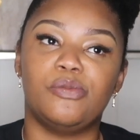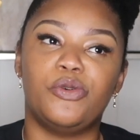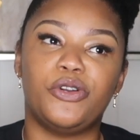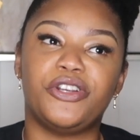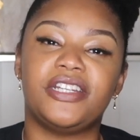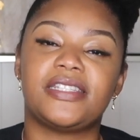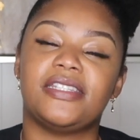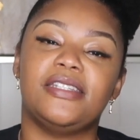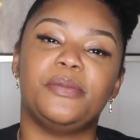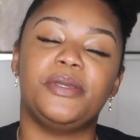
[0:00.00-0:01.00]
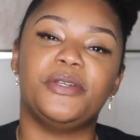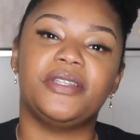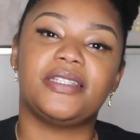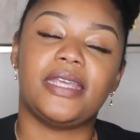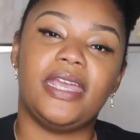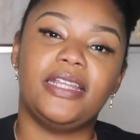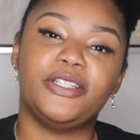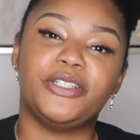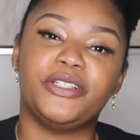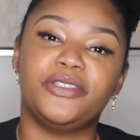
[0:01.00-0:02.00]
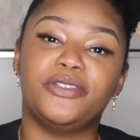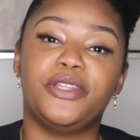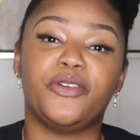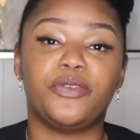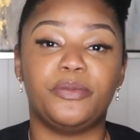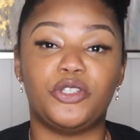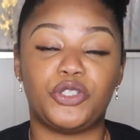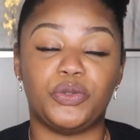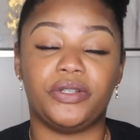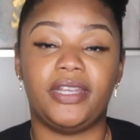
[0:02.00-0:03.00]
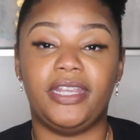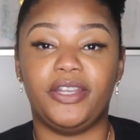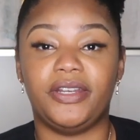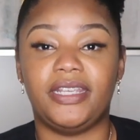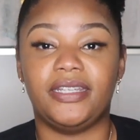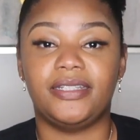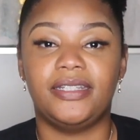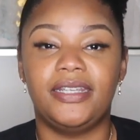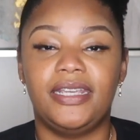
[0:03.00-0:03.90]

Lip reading: Morris and Amelia Taylor. They're from the Shorter area.